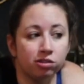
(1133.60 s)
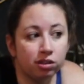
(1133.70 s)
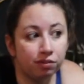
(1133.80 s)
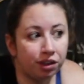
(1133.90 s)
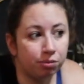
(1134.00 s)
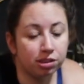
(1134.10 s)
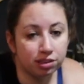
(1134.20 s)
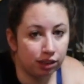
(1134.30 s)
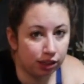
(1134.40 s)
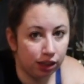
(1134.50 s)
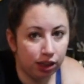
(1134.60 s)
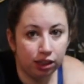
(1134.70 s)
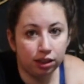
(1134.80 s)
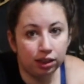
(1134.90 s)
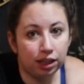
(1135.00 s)
using the fireplace a lot
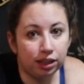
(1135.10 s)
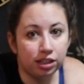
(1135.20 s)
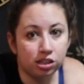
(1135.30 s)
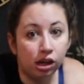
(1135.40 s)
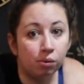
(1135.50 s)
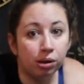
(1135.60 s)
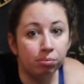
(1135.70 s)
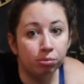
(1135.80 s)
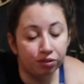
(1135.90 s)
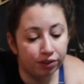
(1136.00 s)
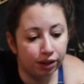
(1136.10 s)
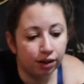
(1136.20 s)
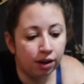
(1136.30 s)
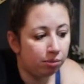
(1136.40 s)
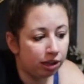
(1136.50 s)
lately, so we moved it.
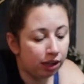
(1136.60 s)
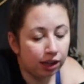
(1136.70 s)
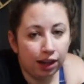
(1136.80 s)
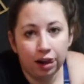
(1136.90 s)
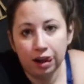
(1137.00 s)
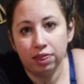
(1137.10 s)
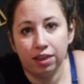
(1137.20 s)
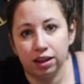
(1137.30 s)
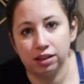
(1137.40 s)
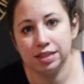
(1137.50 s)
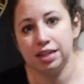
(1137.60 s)
Meaning that the